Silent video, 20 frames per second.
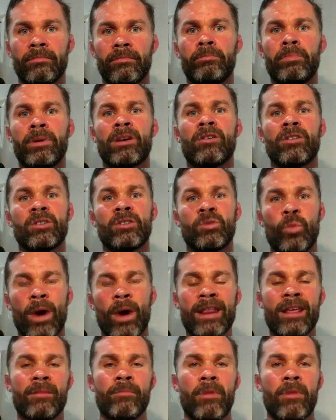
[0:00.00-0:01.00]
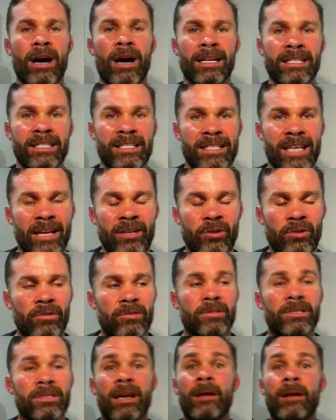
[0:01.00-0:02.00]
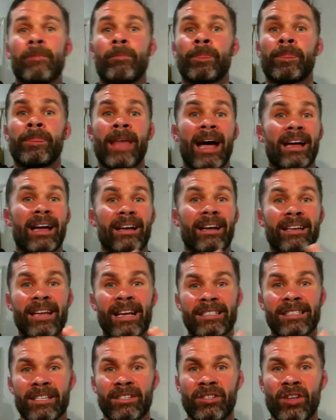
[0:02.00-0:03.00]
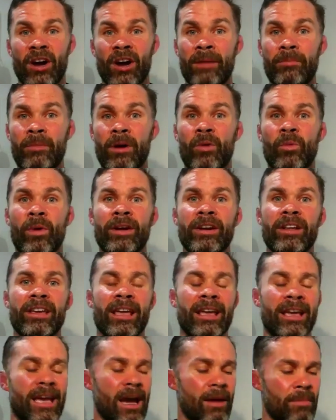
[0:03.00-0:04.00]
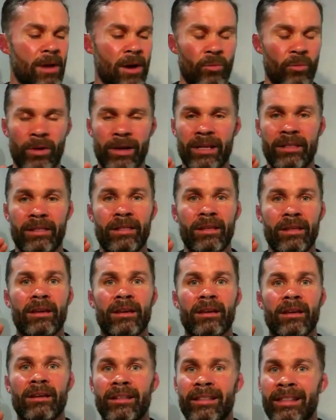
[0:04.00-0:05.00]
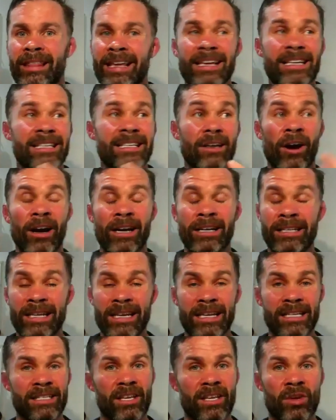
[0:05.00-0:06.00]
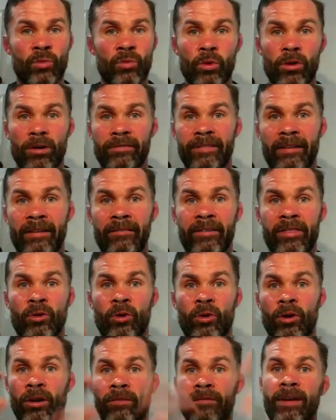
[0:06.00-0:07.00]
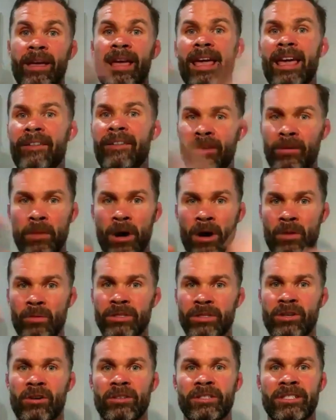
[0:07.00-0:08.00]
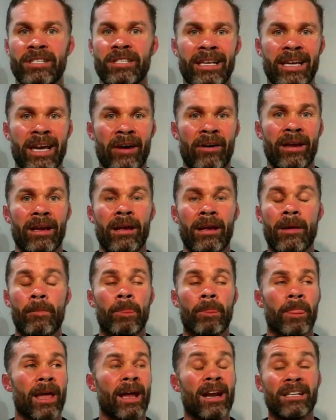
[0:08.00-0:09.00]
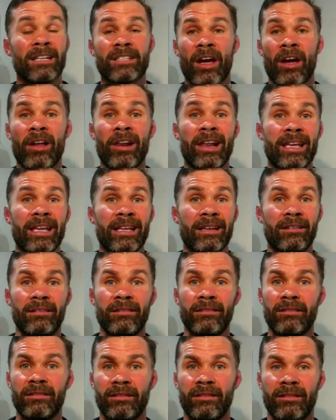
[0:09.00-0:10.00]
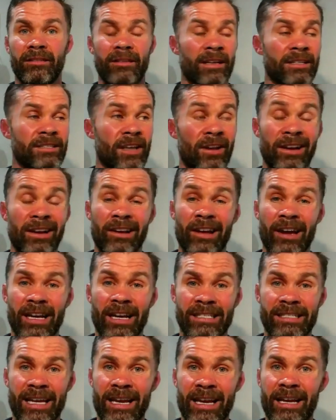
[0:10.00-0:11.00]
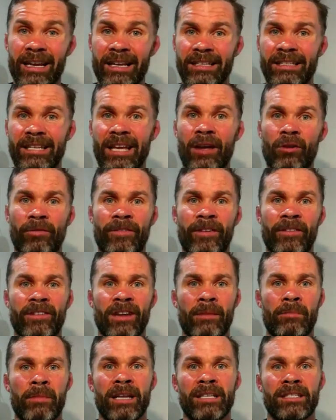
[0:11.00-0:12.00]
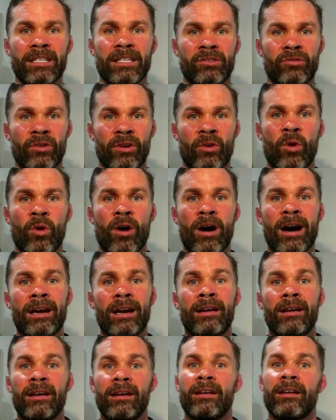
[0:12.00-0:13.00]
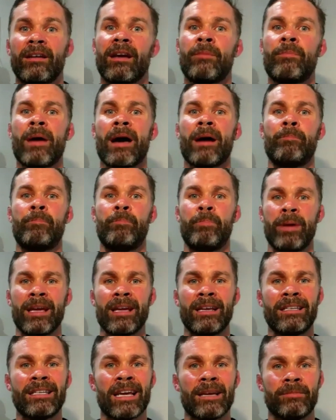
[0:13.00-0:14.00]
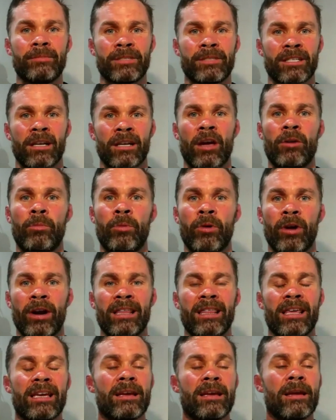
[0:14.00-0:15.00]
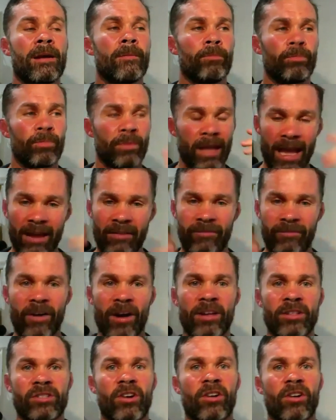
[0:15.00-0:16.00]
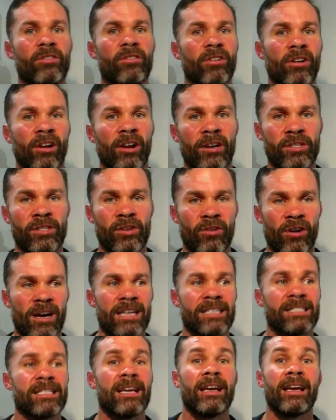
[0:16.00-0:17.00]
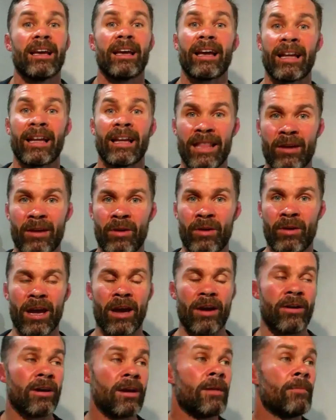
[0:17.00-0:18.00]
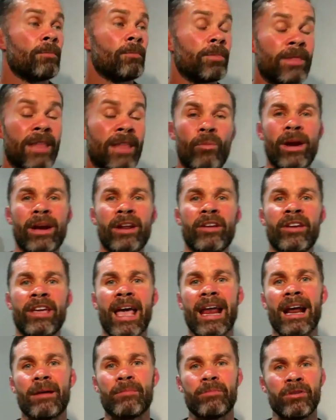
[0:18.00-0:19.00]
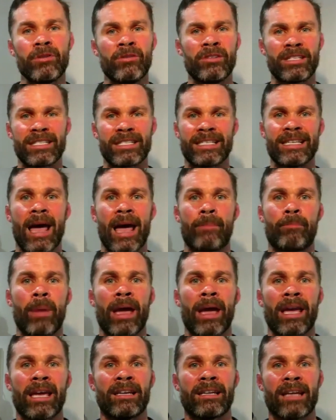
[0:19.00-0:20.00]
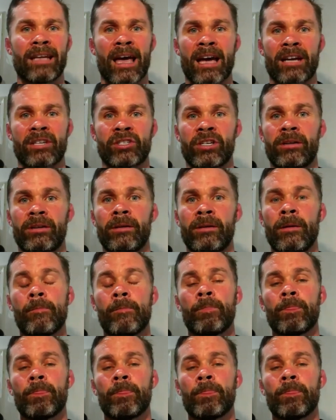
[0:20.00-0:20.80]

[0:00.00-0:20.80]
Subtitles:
Because when your mind settles, that's a time when you can come up with these ideas that you would have never thought of if your mind was constantly going. And it's only, like I said, 10 or 15 minutes is required. About big, deep, slow breathing, headphones on, close your eyes, and there we go. Then when you get up, you snap back into action.